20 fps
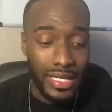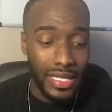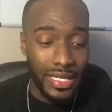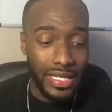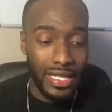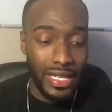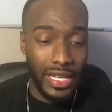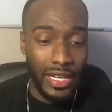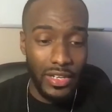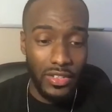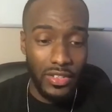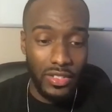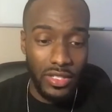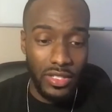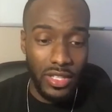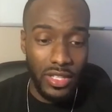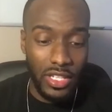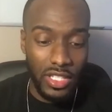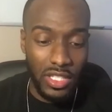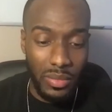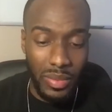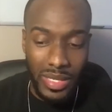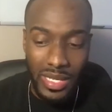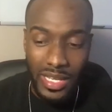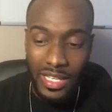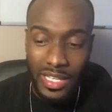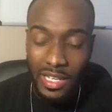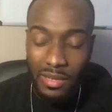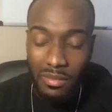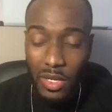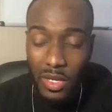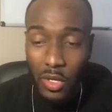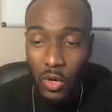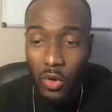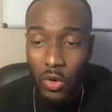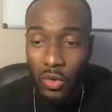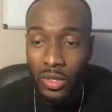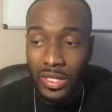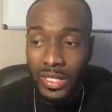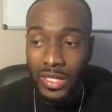There's the beginning,
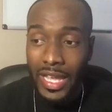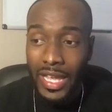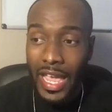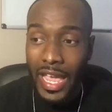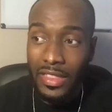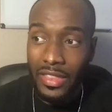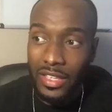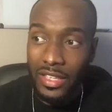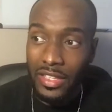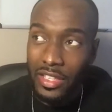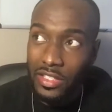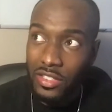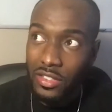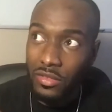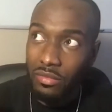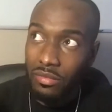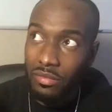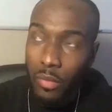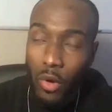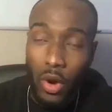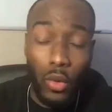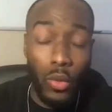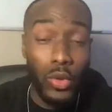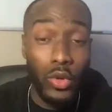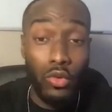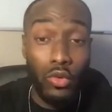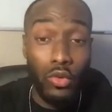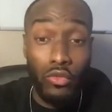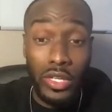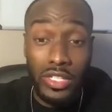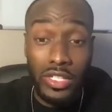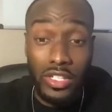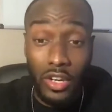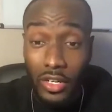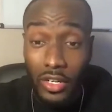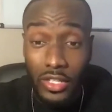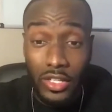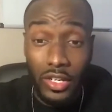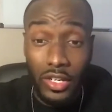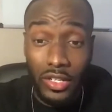middle, and then there's a point when you reach
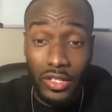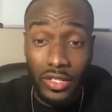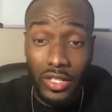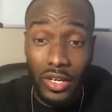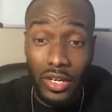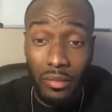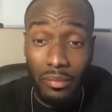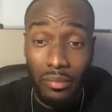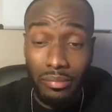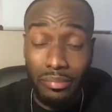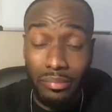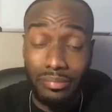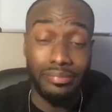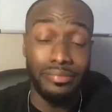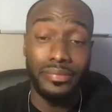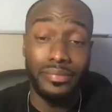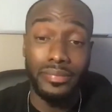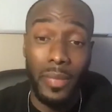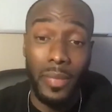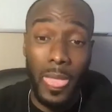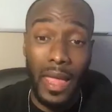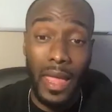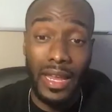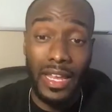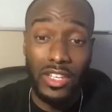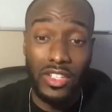your I guess